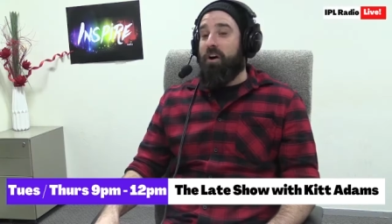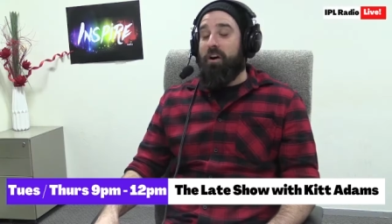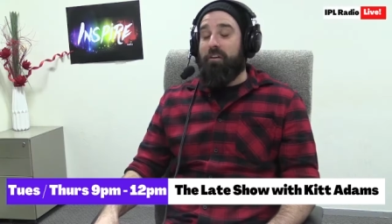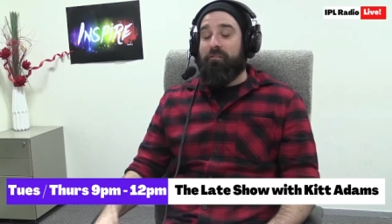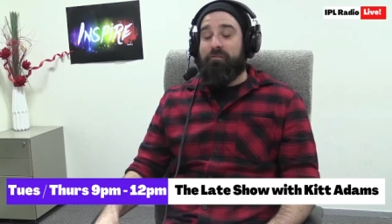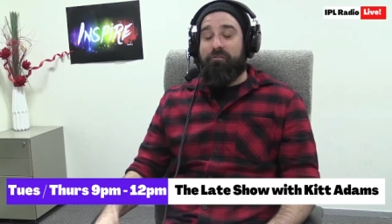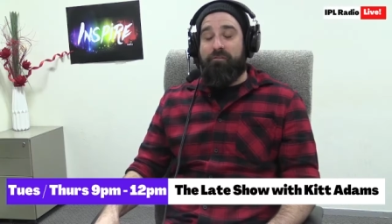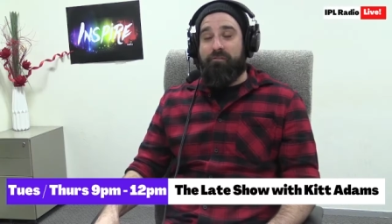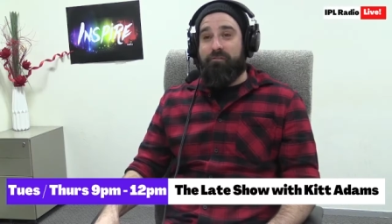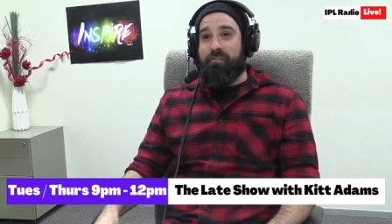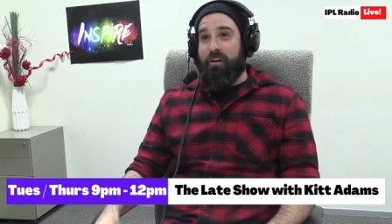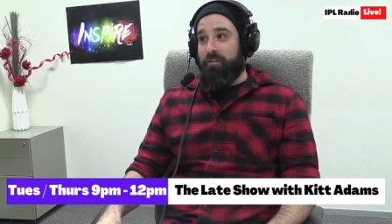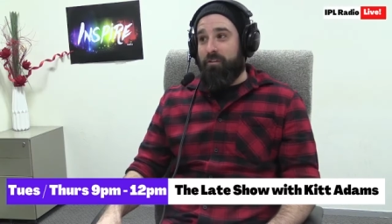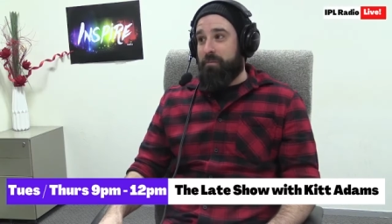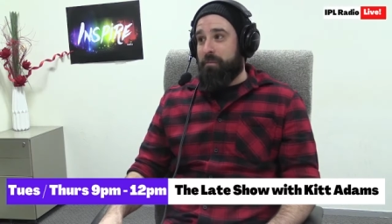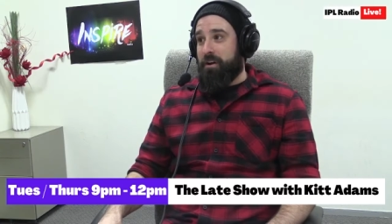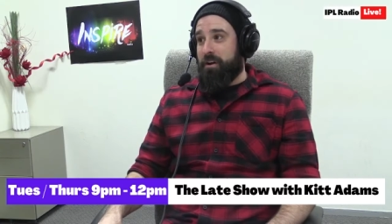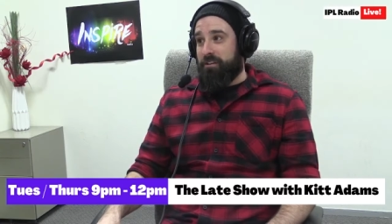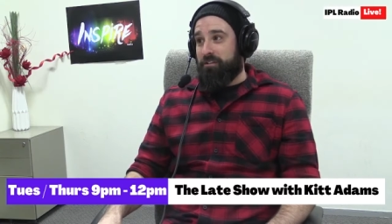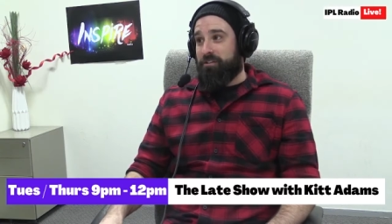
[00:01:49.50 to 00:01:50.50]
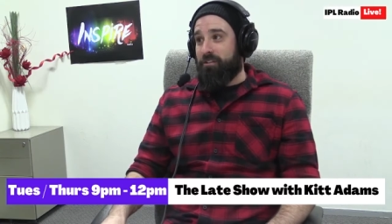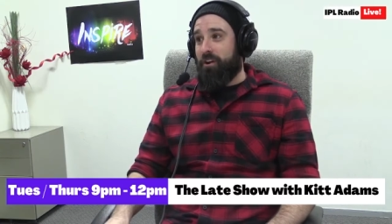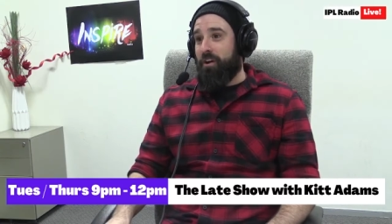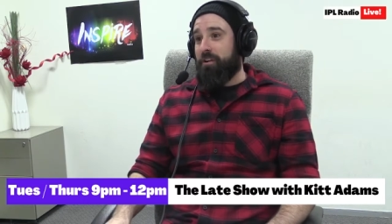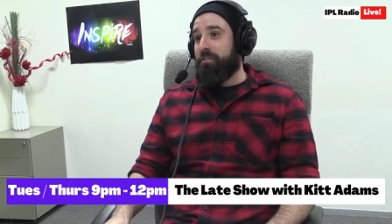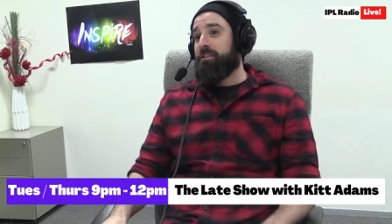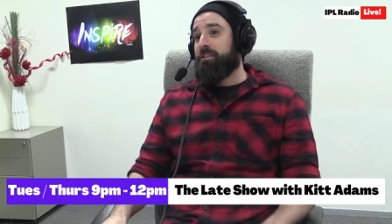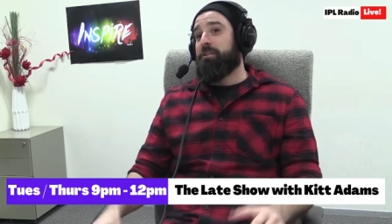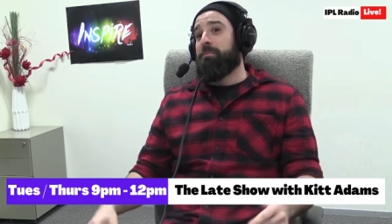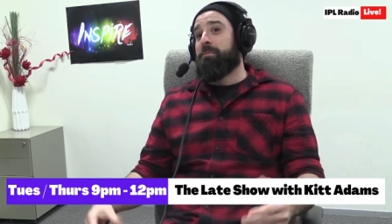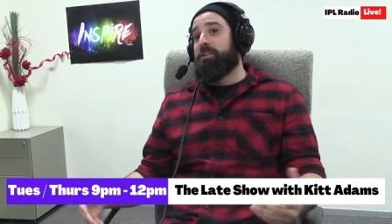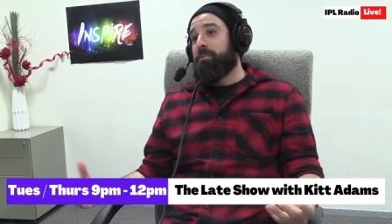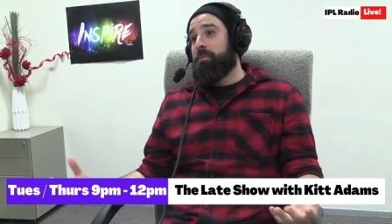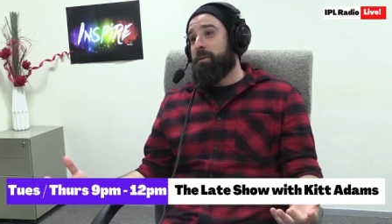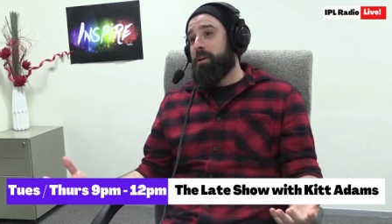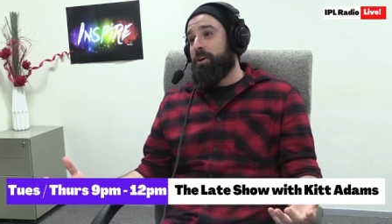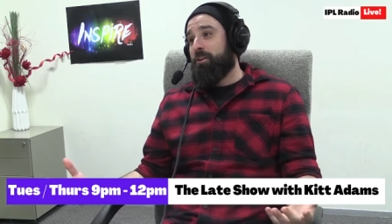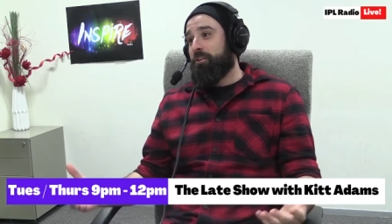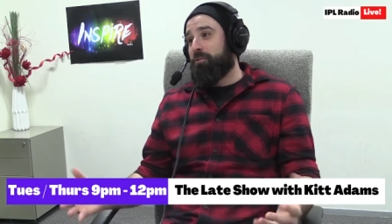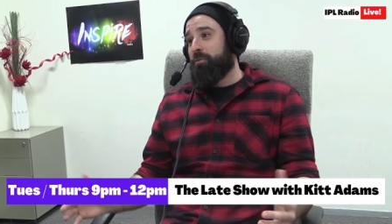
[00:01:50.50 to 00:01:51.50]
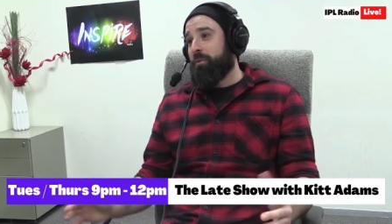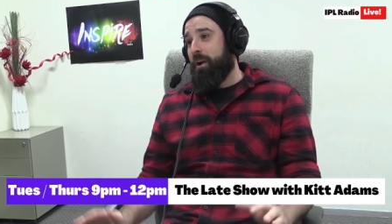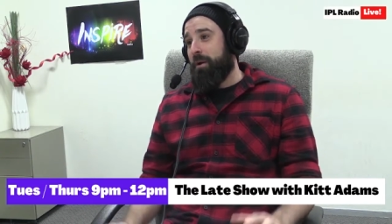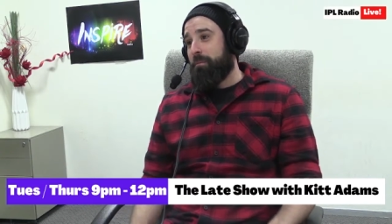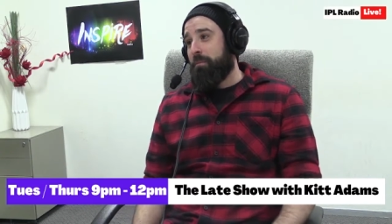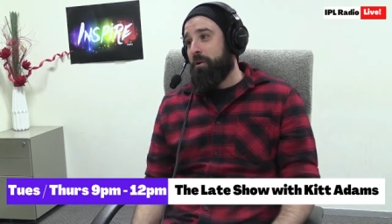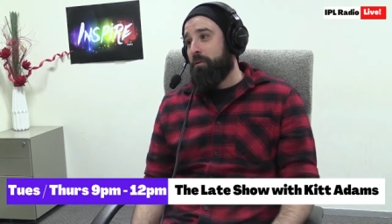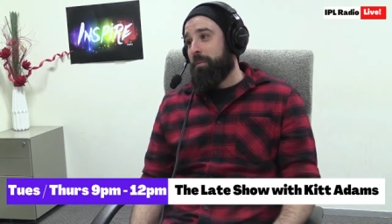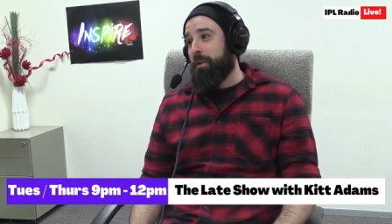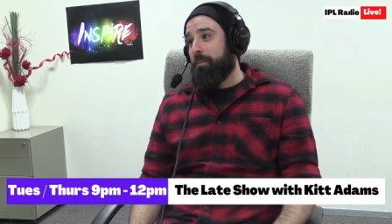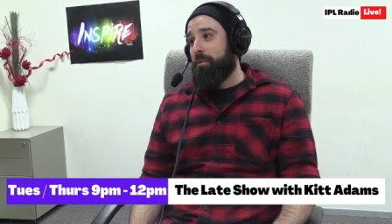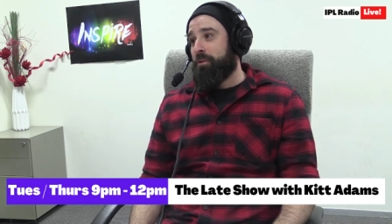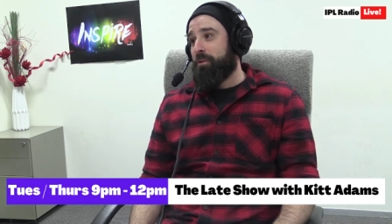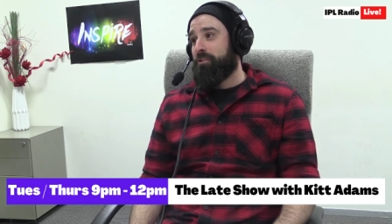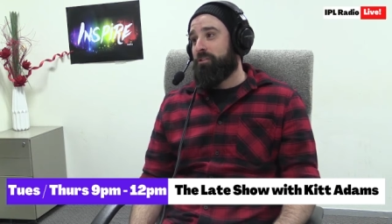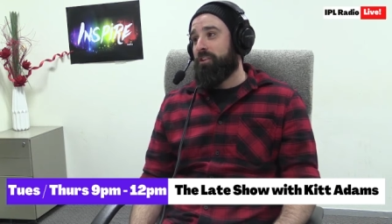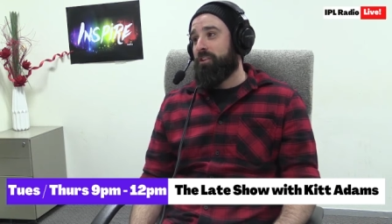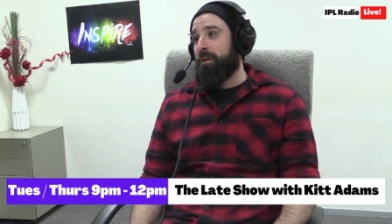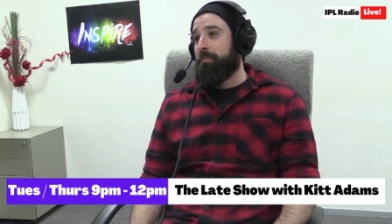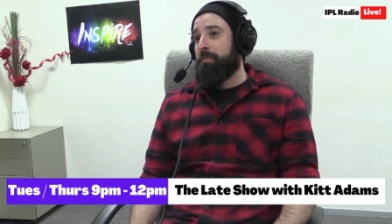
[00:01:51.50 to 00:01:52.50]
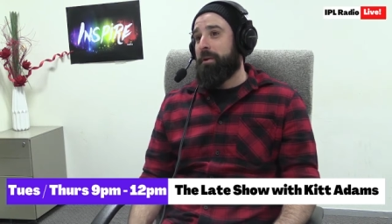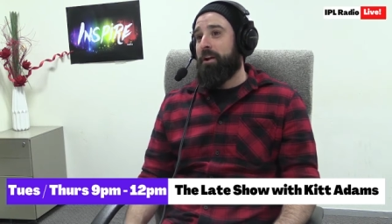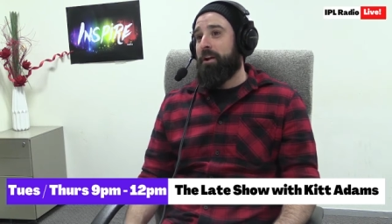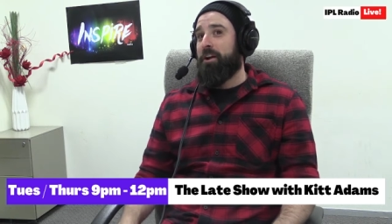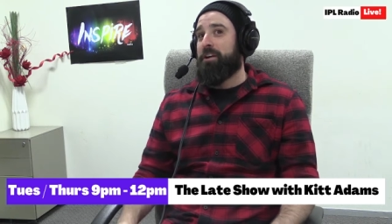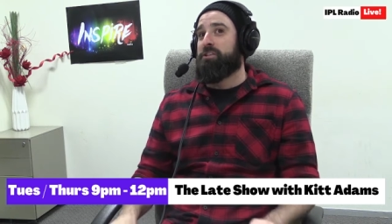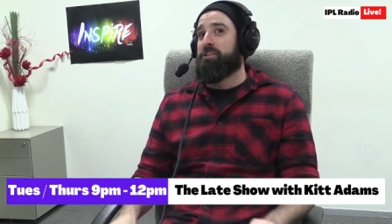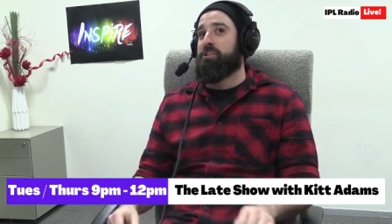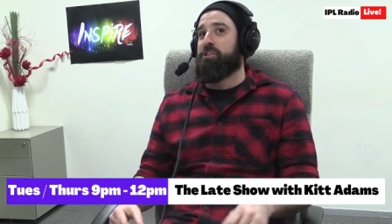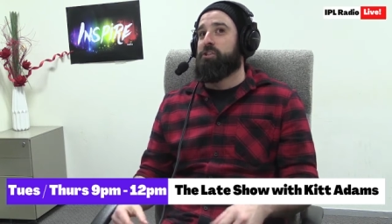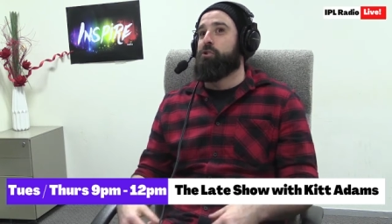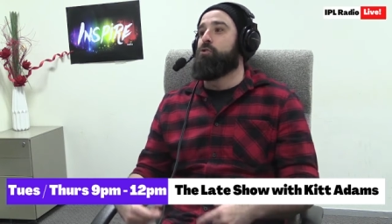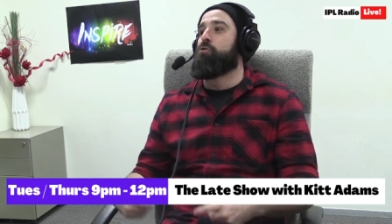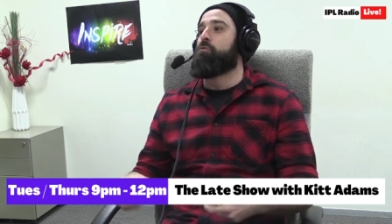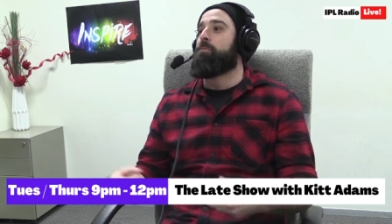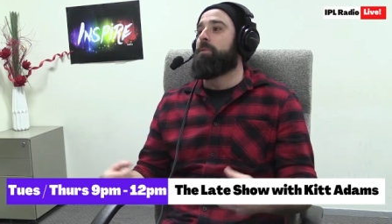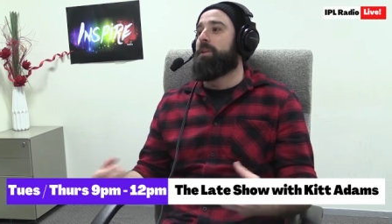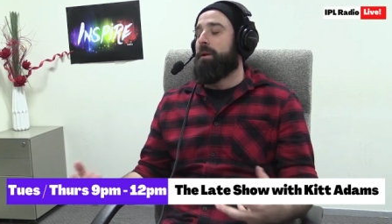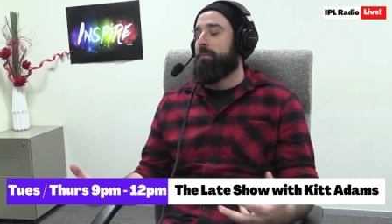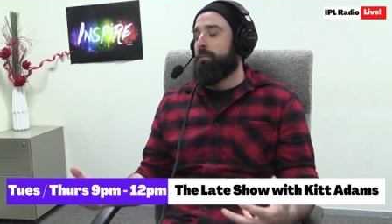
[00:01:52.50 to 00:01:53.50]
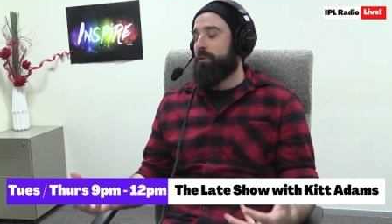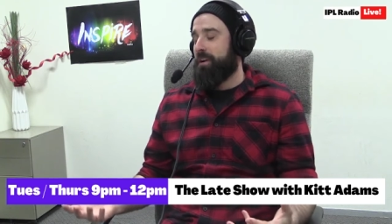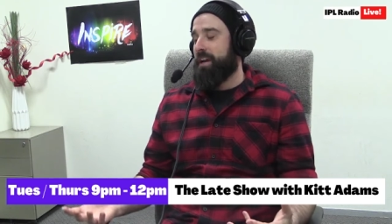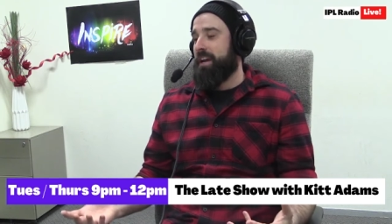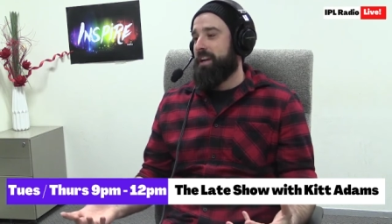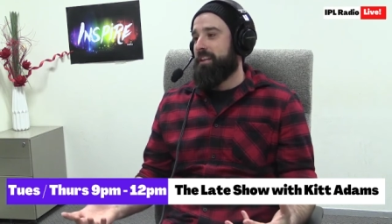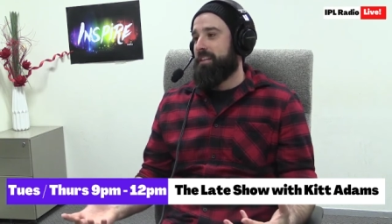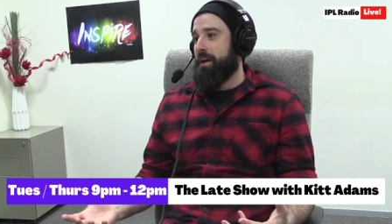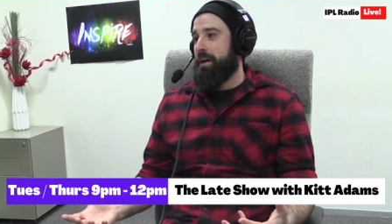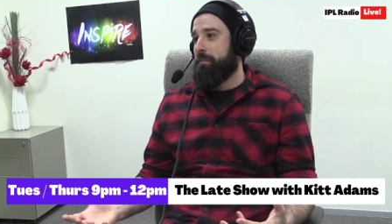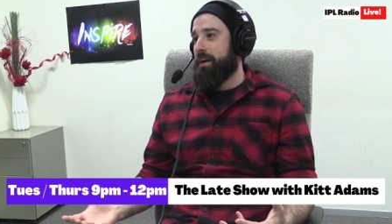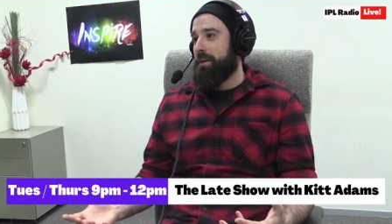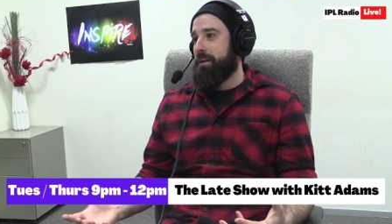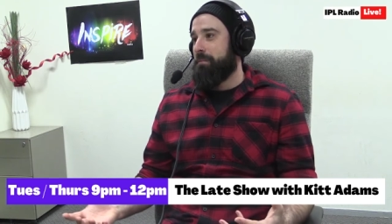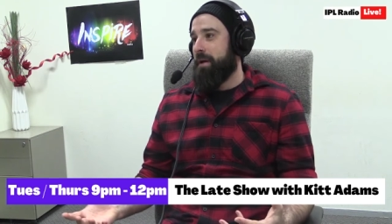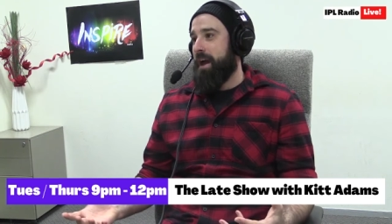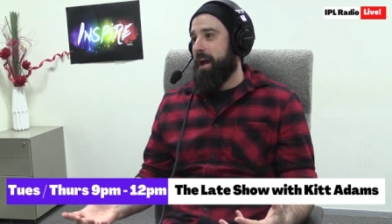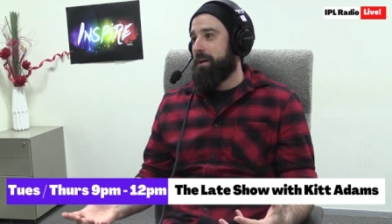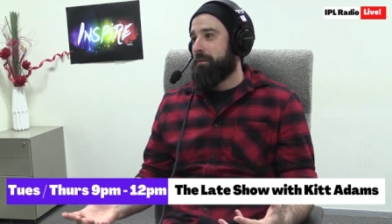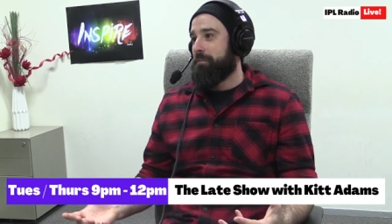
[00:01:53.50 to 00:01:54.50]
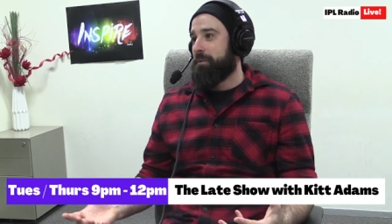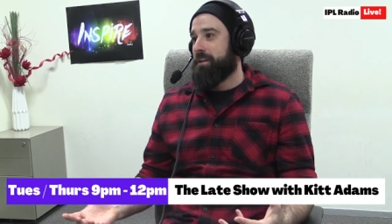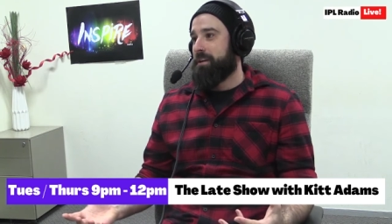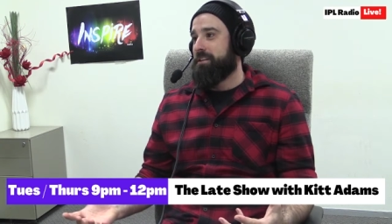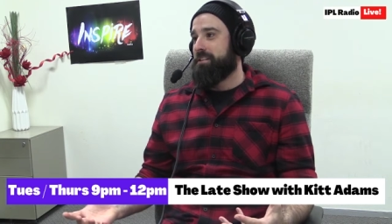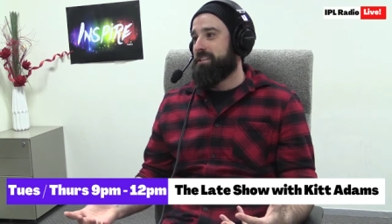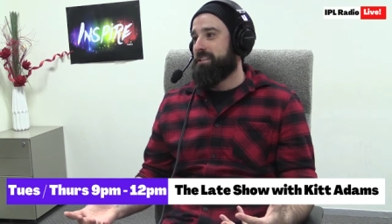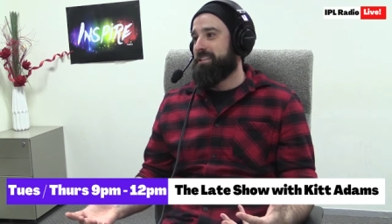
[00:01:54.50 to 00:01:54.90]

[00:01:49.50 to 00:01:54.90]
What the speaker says: Very much so. And to be honest, when I'm opening boxes, I mean, I assume that I'm not getting that money back because,